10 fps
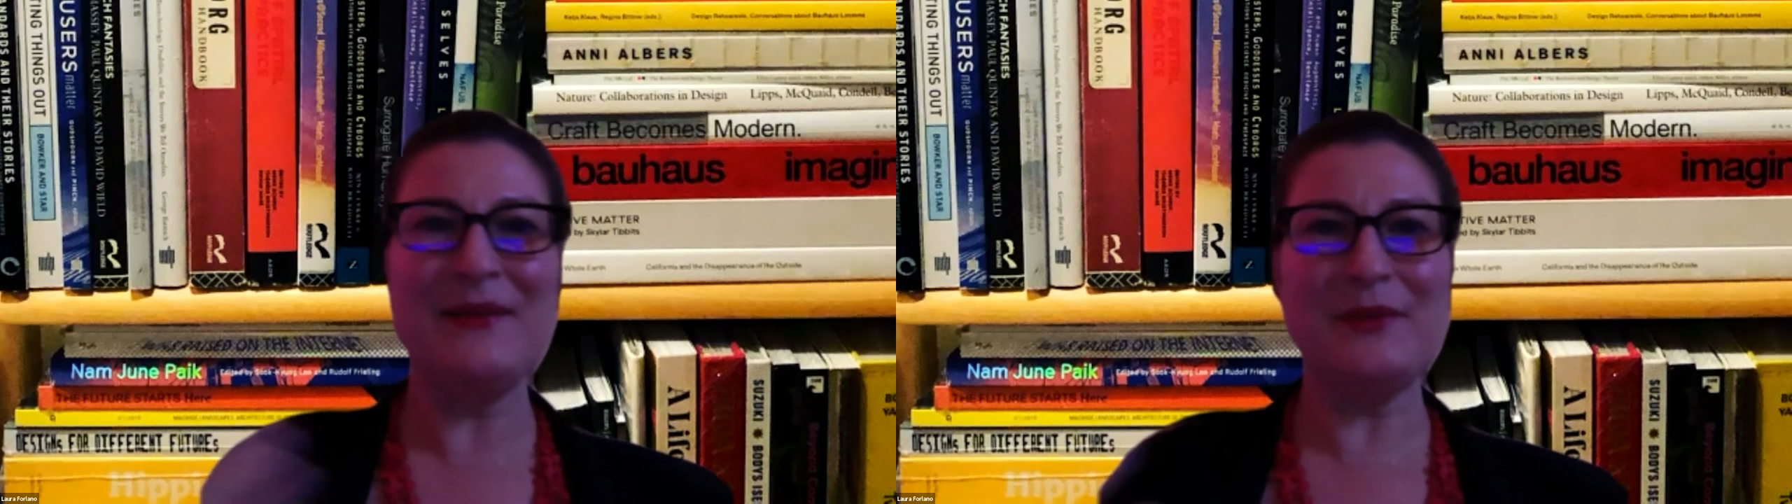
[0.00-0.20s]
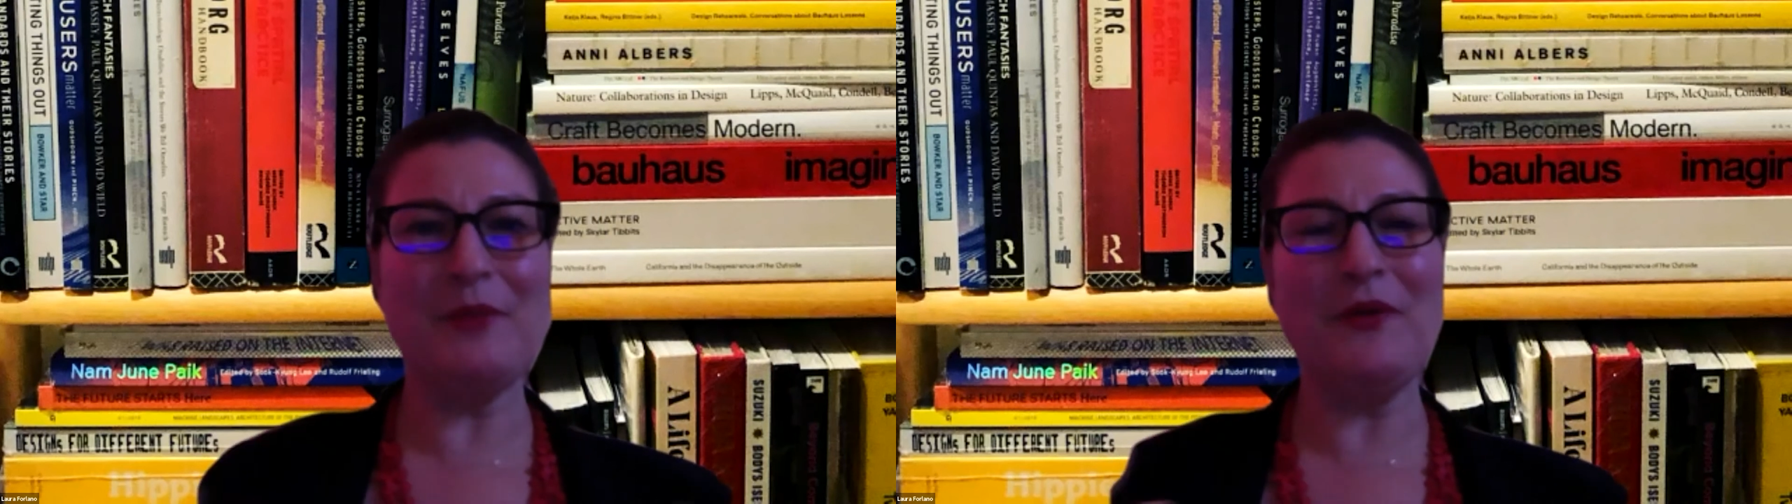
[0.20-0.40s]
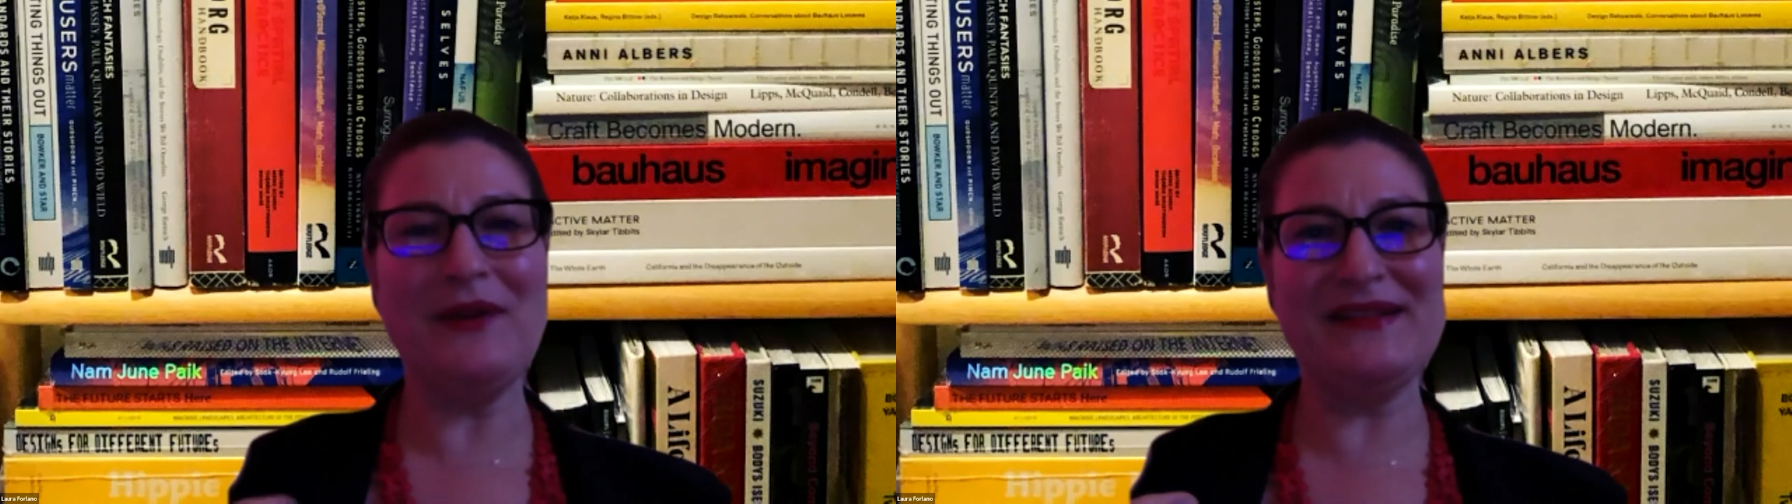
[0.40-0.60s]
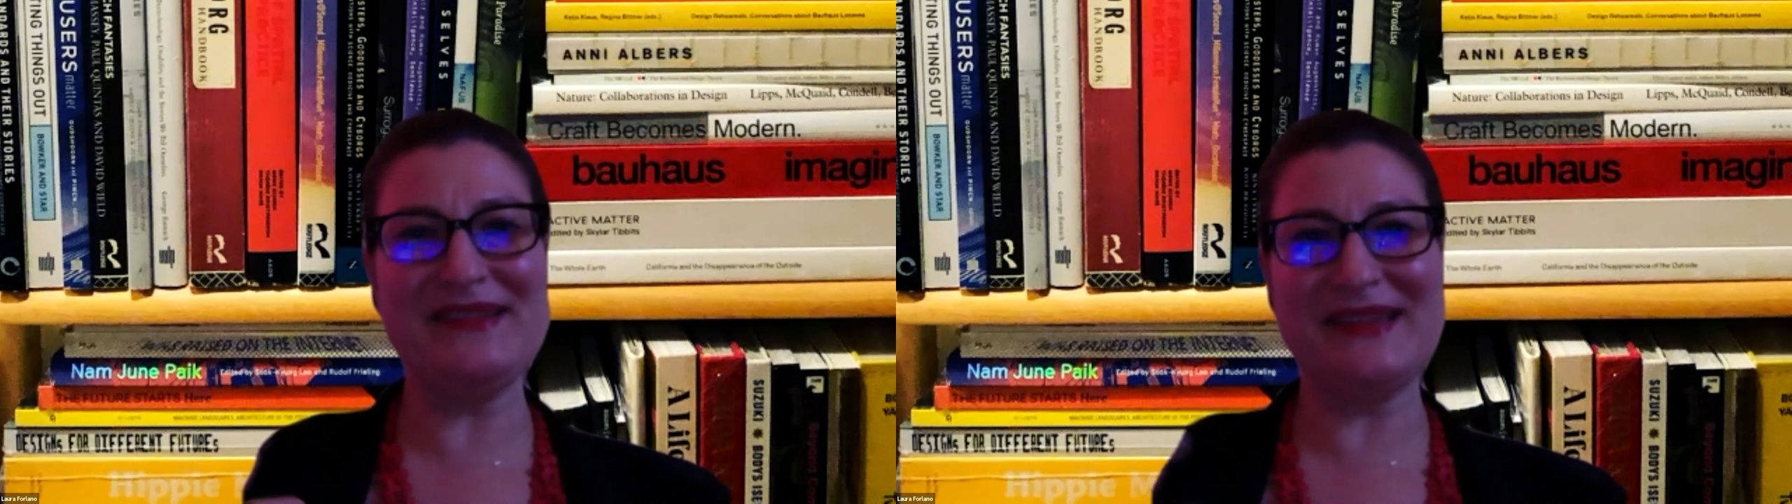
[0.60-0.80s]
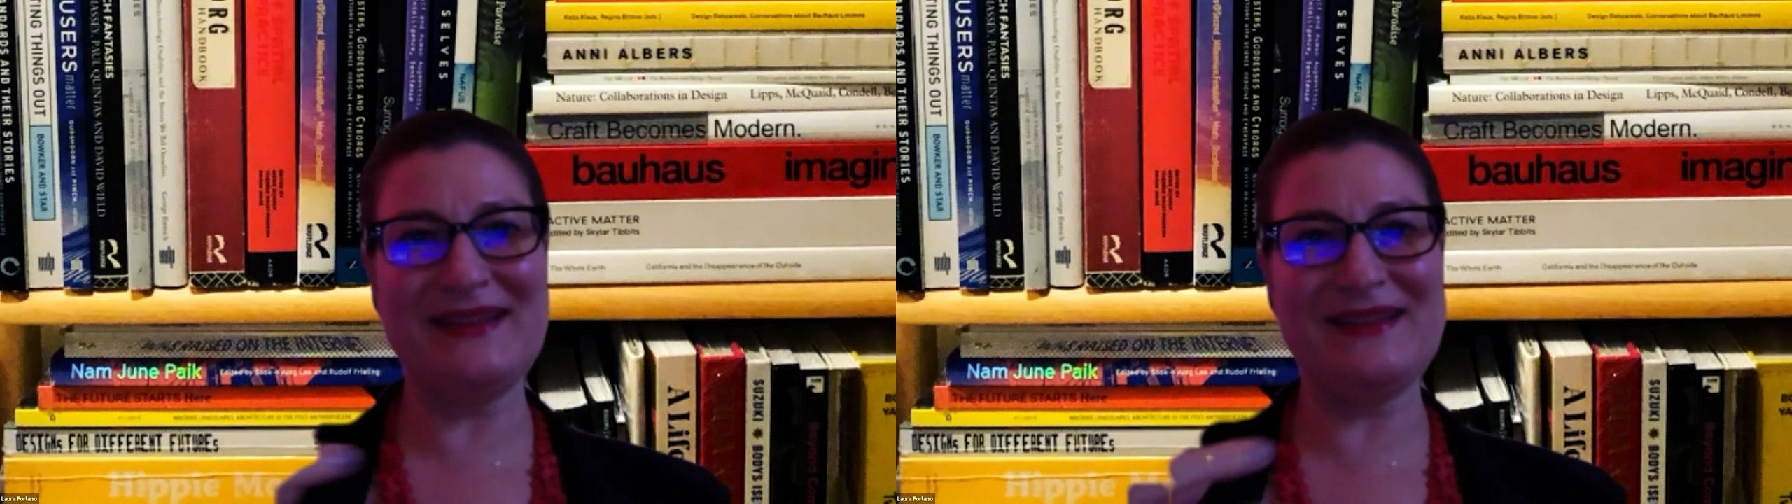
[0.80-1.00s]
the point is
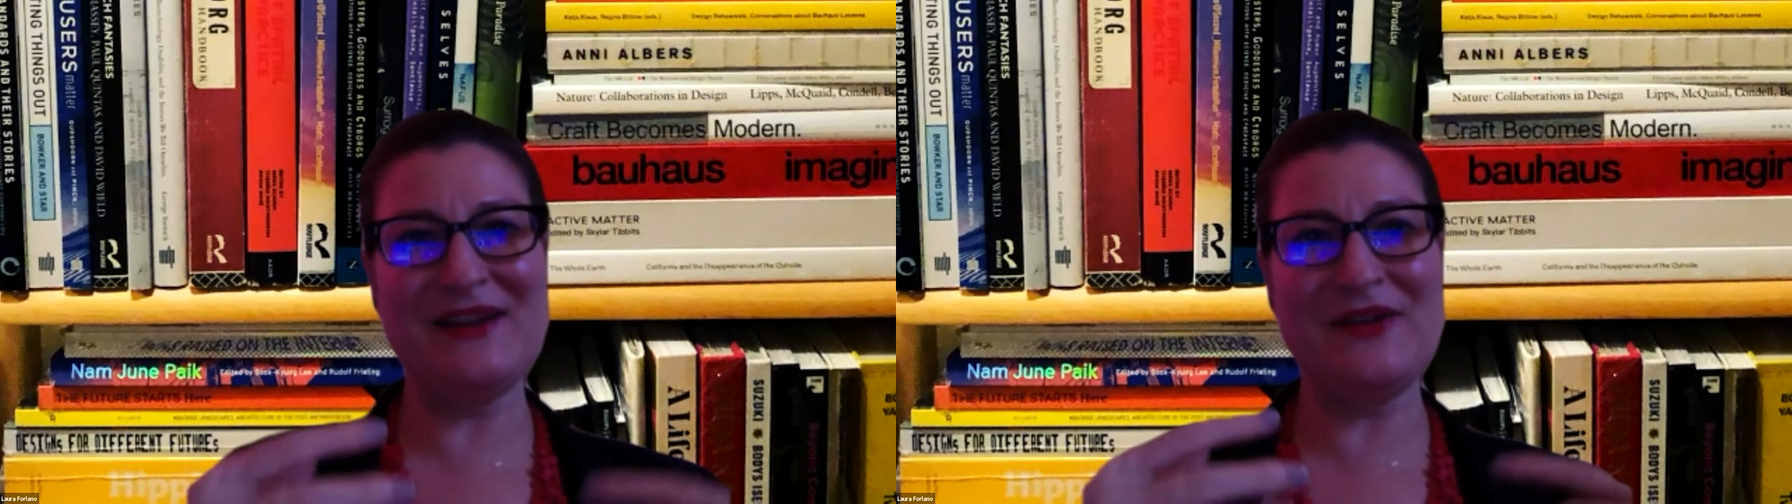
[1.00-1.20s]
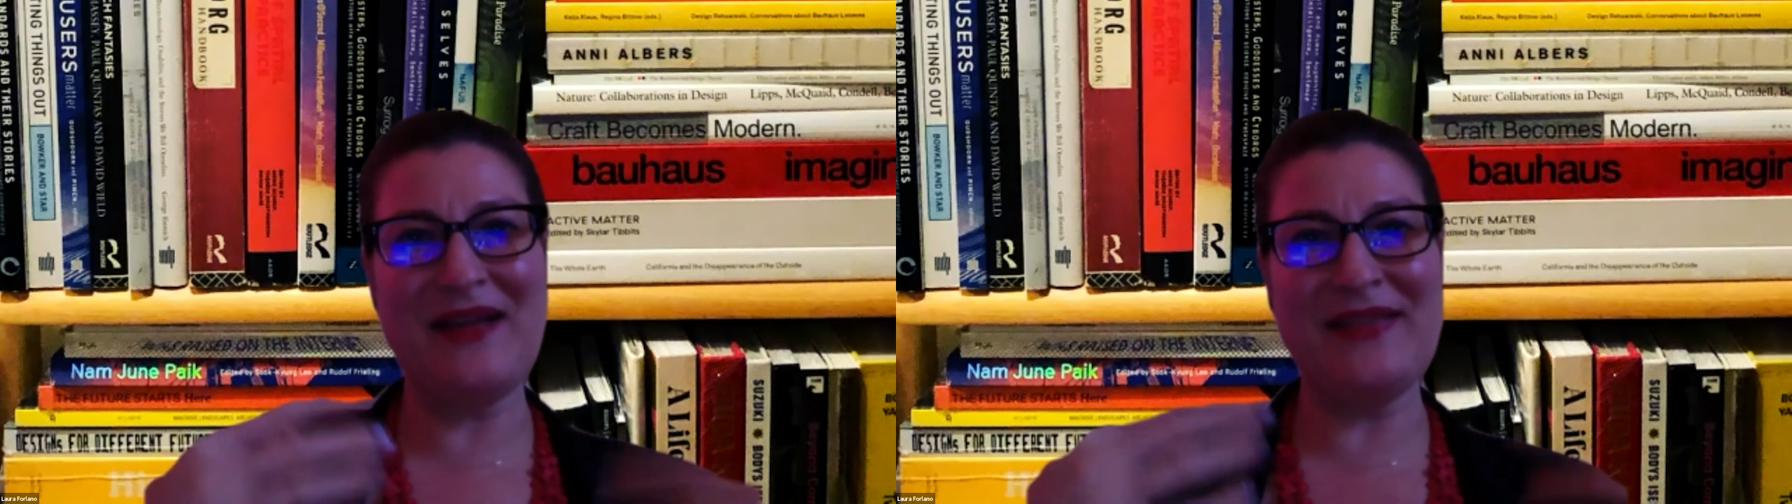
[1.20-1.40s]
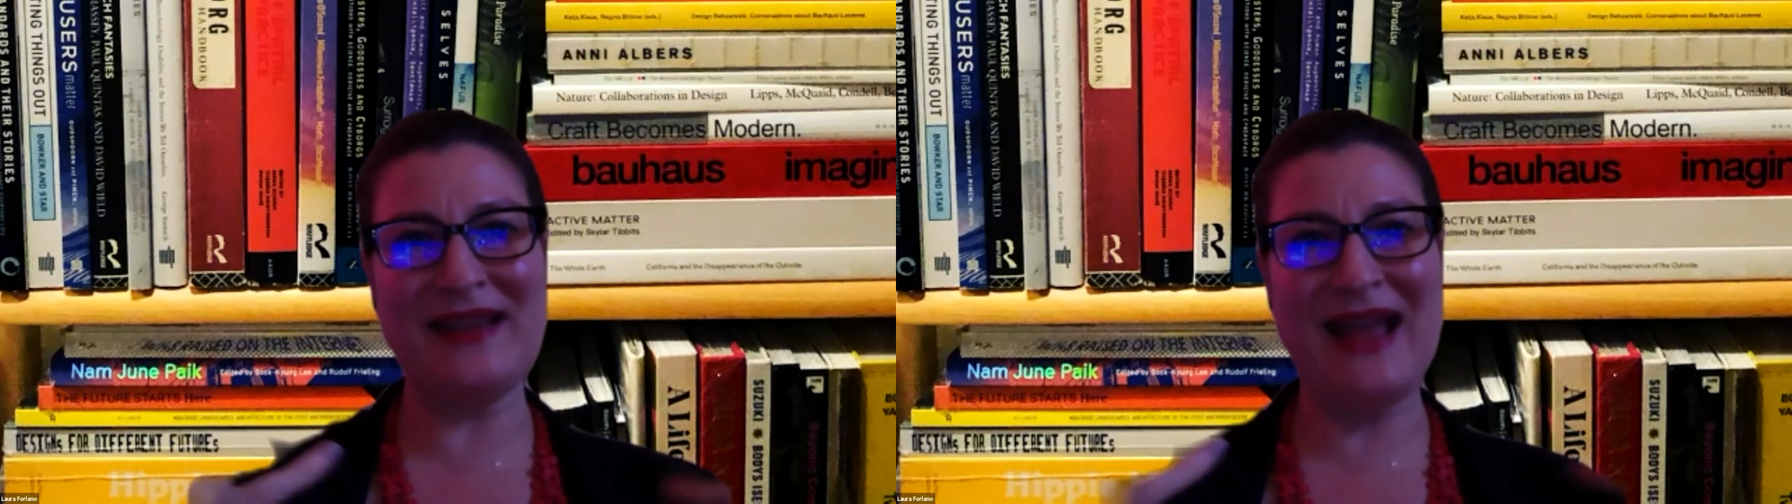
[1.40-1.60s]
that you know i think